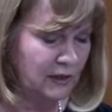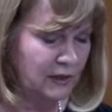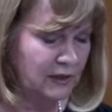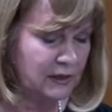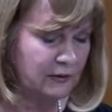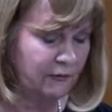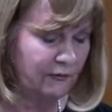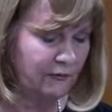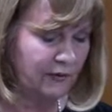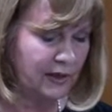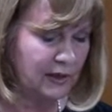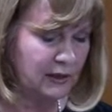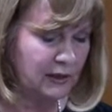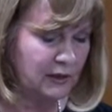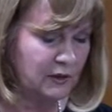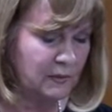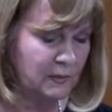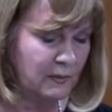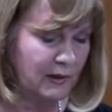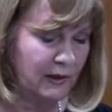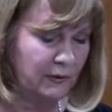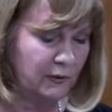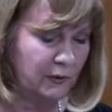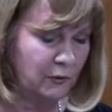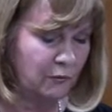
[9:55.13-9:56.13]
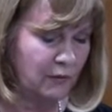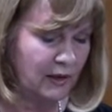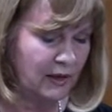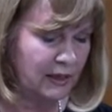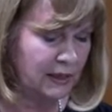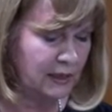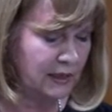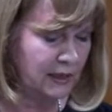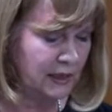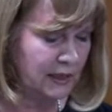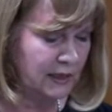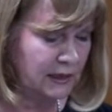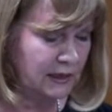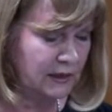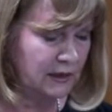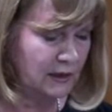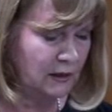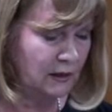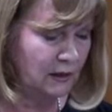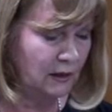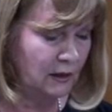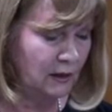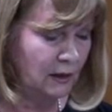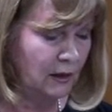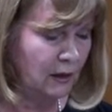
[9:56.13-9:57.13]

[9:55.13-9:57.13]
into failures by the regulator,